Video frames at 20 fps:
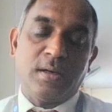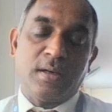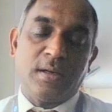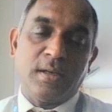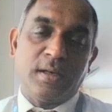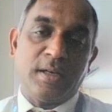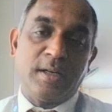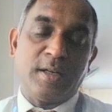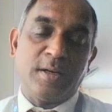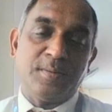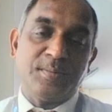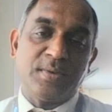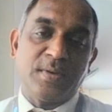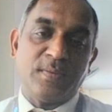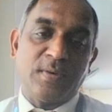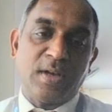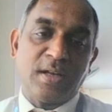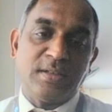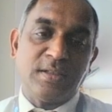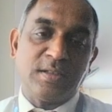in terms of
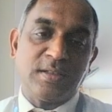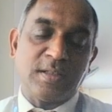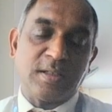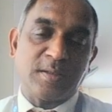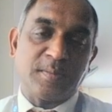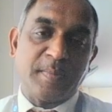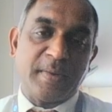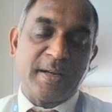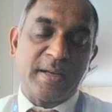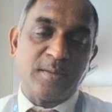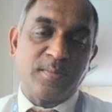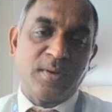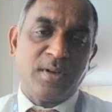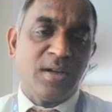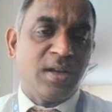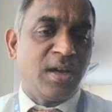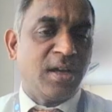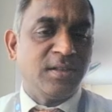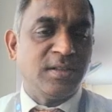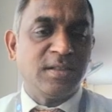logistics management.
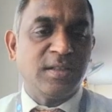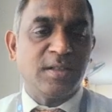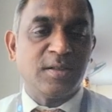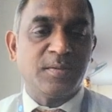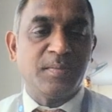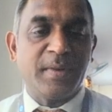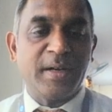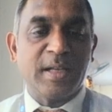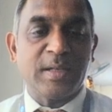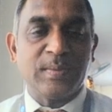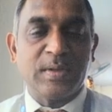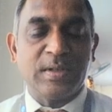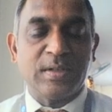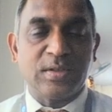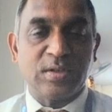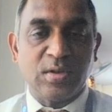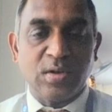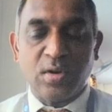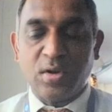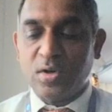Logistics management
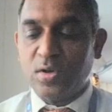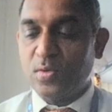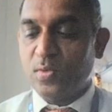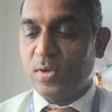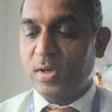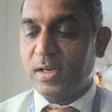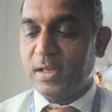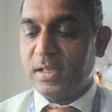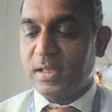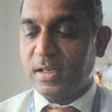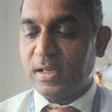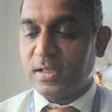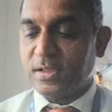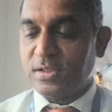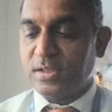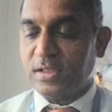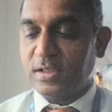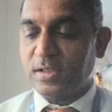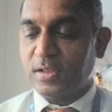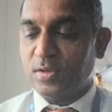is not only
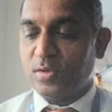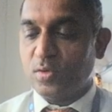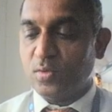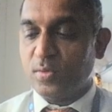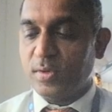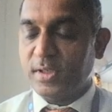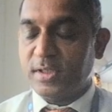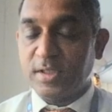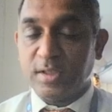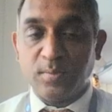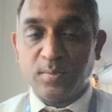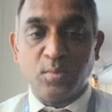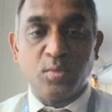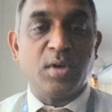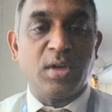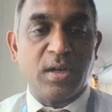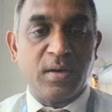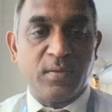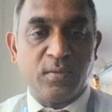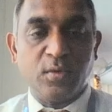restricted towards the
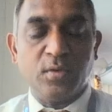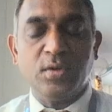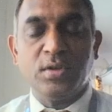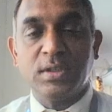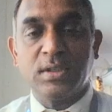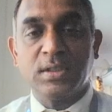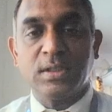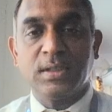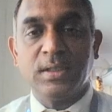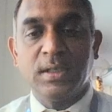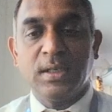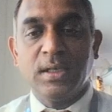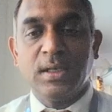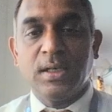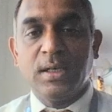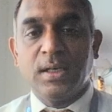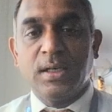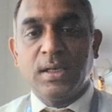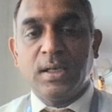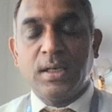movement of goods,
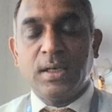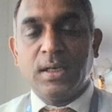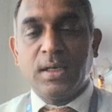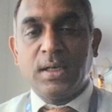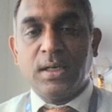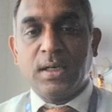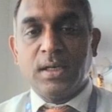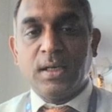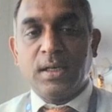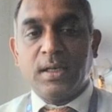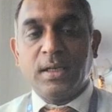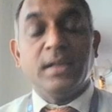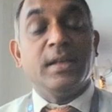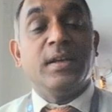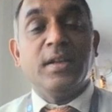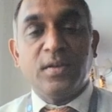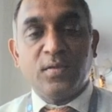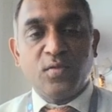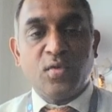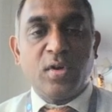it
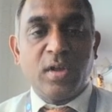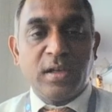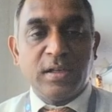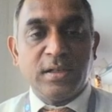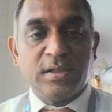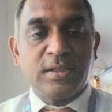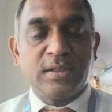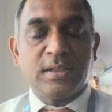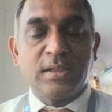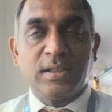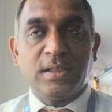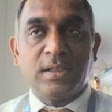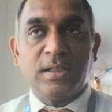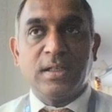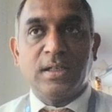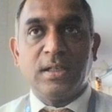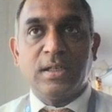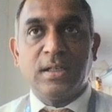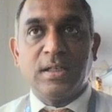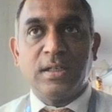involves
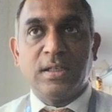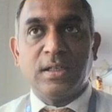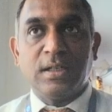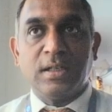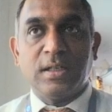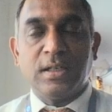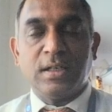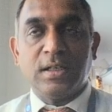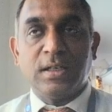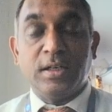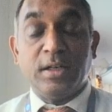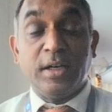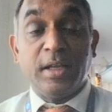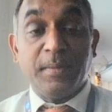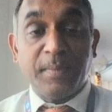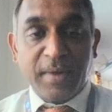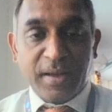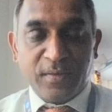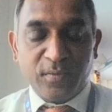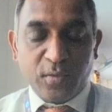
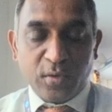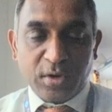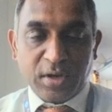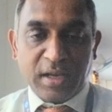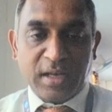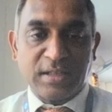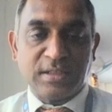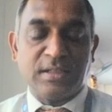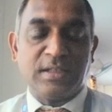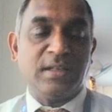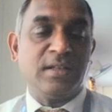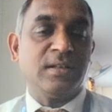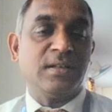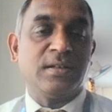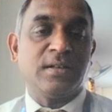demand forecasting